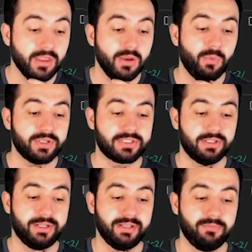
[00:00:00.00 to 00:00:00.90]
We are
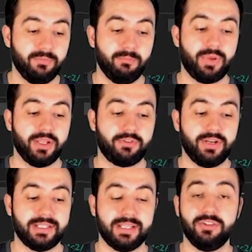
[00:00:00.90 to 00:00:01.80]
starting by
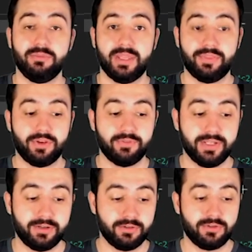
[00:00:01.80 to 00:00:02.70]
creating a new method over
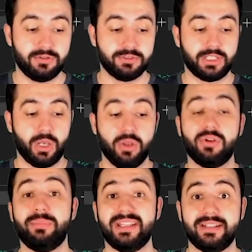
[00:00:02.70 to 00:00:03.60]
here called
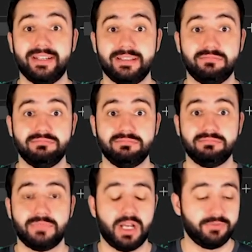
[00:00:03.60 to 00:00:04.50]
log metadata.
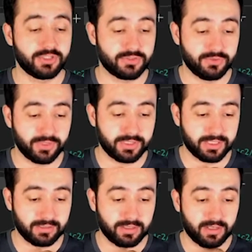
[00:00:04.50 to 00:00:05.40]
I've just written
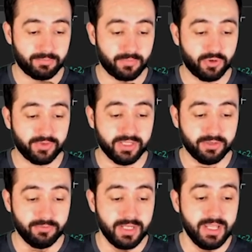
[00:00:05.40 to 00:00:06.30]
it up over
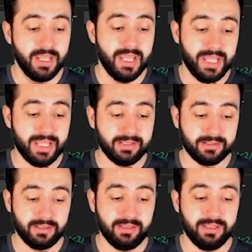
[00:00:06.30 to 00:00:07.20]
here.
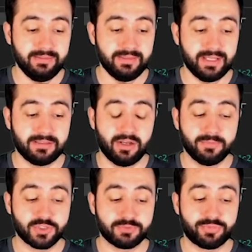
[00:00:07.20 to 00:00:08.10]
And in that, I'm
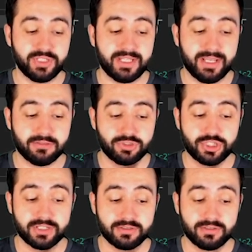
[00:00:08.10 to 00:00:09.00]
just printing out
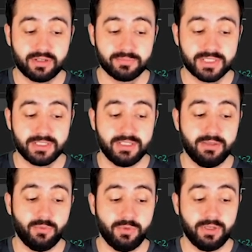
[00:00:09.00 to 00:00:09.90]
JSON dumps
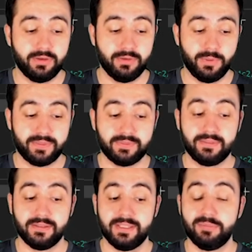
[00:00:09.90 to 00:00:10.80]
with
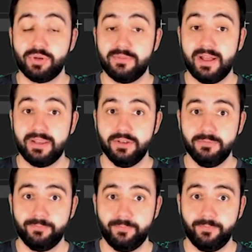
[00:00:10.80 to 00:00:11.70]
the epoch
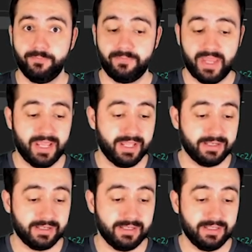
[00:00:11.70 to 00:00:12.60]
value
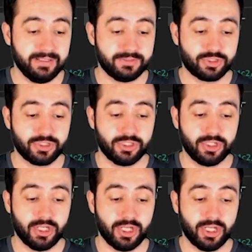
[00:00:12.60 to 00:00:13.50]
and each
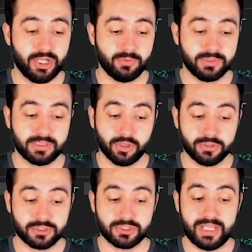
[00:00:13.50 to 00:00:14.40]
with the
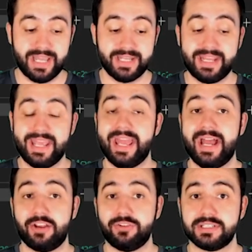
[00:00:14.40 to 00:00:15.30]
loss and
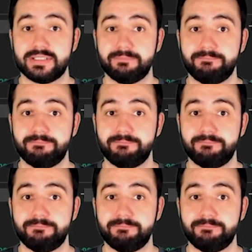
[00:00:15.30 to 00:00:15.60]
accuracy.